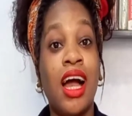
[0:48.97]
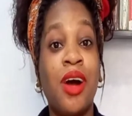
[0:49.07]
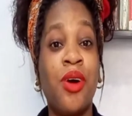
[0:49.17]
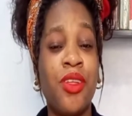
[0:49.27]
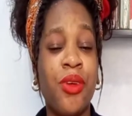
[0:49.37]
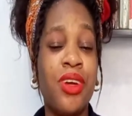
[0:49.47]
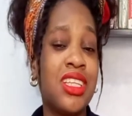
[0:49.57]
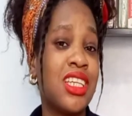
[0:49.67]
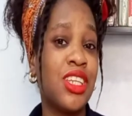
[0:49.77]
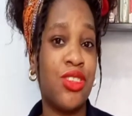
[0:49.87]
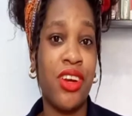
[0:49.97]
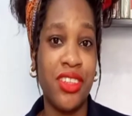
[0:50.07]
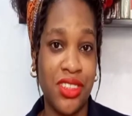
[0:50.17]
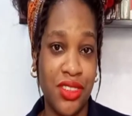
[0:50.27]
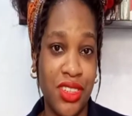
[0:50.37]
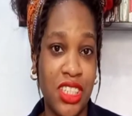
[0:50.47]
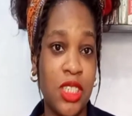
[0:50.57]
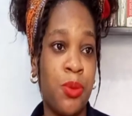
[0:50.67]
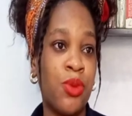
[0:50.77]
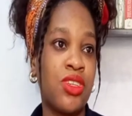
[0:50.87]
Although it's a literary series, these
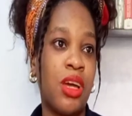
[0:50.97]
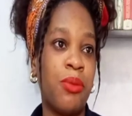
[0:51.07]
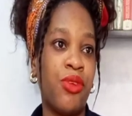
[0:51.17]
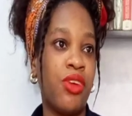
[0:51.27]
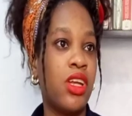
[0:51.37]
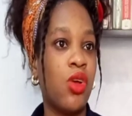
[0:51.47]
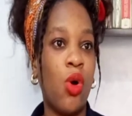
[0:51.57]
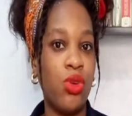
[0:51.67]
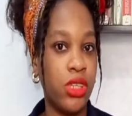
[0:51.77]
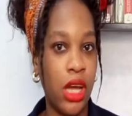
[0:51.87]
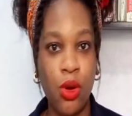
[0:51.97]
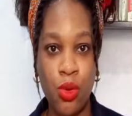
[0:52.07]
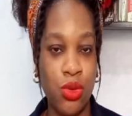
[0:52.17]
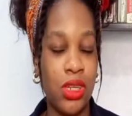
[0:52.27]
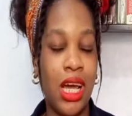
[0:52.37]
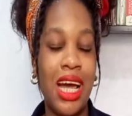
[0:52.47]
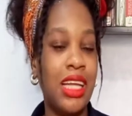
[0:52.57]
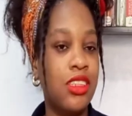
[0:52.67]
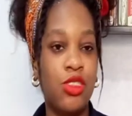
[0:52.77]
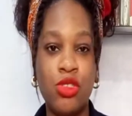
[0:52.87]
books can be read on their own,
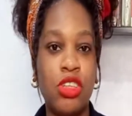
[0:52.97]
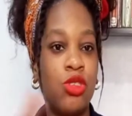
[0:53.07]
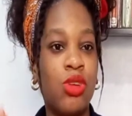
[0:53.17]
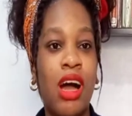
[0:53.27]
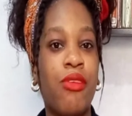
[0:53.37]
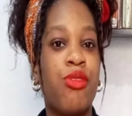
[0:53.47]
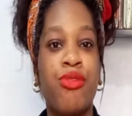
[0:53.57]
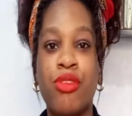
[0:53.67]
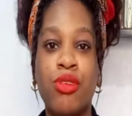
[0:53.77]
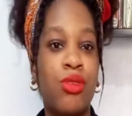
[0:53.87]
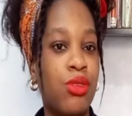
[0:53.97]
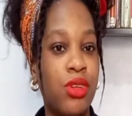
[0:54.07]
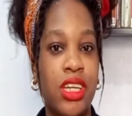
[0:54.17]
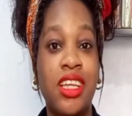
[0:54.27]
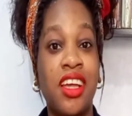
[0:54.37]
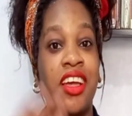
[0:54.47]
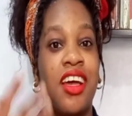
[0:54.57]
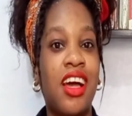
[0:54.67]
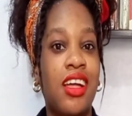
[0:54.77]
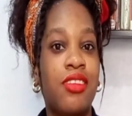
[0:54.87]
and you don't have to follow
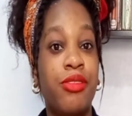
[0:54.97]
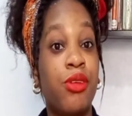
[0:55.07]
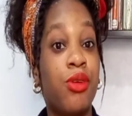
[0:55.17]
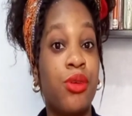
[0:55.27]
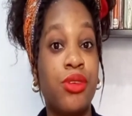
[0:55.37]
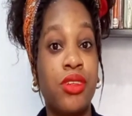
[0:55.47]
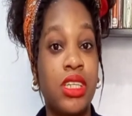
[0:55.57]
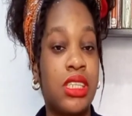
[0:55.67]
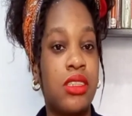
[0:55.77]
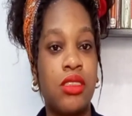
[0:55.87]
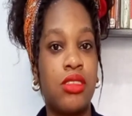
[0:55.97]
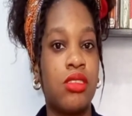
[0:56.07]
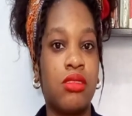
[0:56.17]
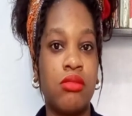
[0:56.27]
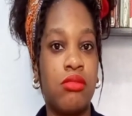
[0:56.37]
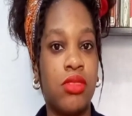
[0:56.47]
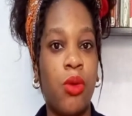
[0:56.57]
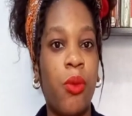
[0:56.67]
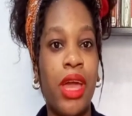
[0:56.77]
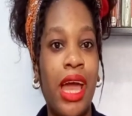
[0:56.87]
it the
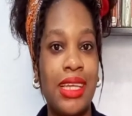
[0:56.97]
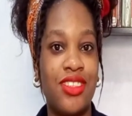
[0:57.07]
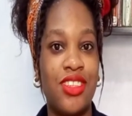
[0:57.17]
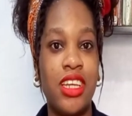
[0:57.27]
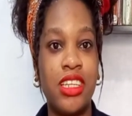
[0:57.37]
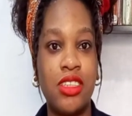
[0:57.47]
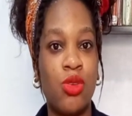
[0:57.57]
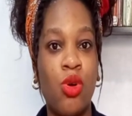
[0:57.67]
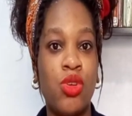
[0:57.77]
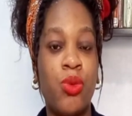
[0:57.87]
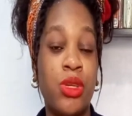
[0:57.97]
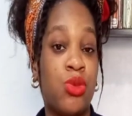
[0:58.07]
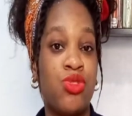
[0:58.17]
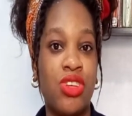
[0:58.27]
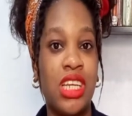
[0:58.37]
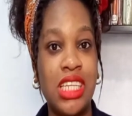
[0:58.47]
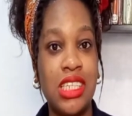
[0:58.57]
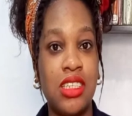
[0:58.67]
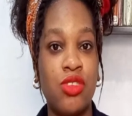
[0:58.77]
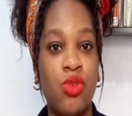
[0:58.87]
way I said it or the way it was
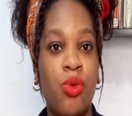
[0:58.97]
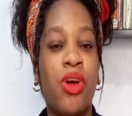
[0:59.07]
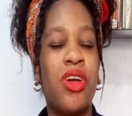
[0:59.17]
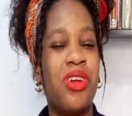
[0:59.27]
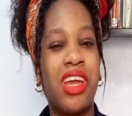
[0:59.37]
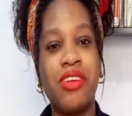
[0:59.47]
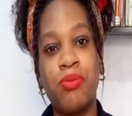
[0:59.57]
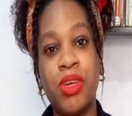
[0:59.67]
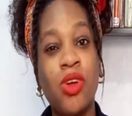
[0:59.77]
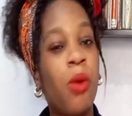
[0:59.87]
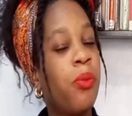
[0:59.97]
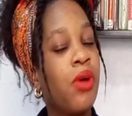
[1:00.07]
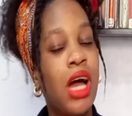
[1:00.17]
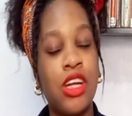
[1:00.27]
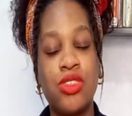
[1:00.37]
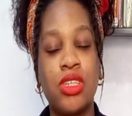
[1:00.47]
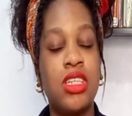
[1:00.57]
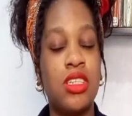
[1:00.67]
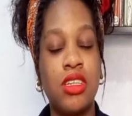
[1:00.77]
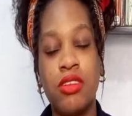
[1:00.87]
released. No, you can pick up Act Your
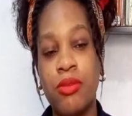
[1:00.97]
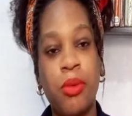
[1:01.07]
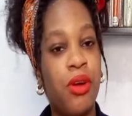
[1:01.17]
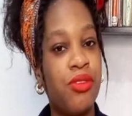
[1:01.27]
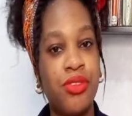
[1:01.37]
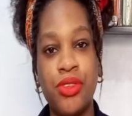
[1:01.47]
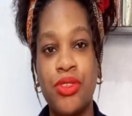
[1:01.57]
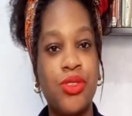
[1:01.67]
Age, Eve Brown first.